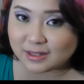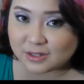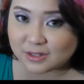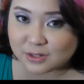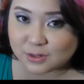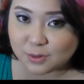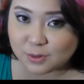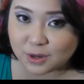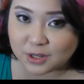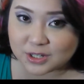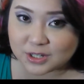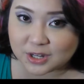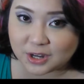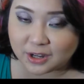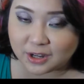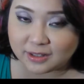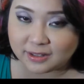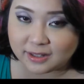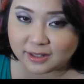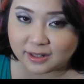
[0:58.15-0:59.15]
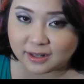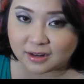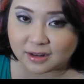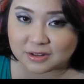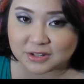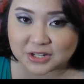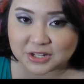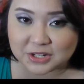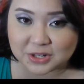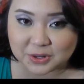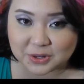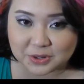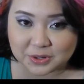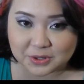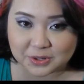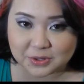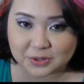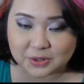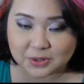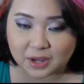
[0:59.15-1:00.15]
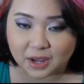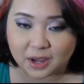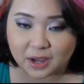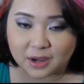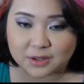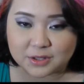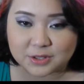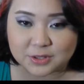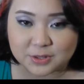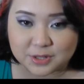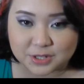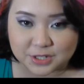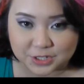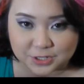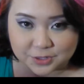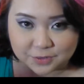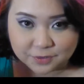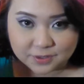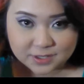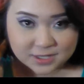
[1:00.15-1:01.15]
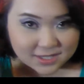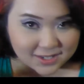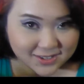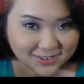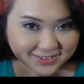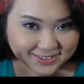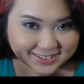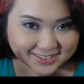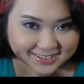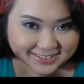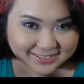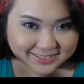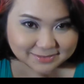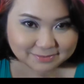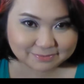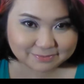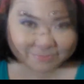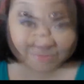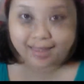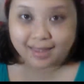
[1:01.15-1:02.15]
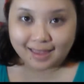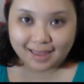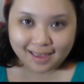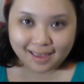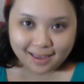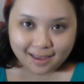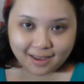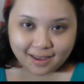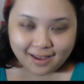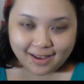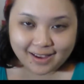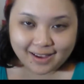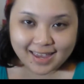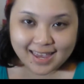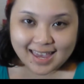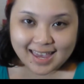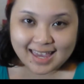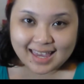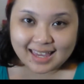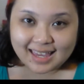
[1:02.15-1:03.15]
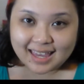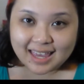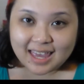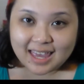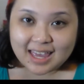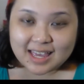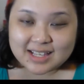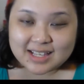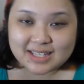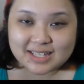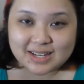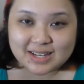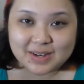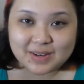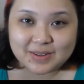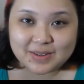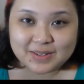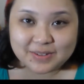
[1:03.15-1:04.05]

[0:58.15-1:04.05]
do watch on and I'll show you how to achieve this look. Okay, so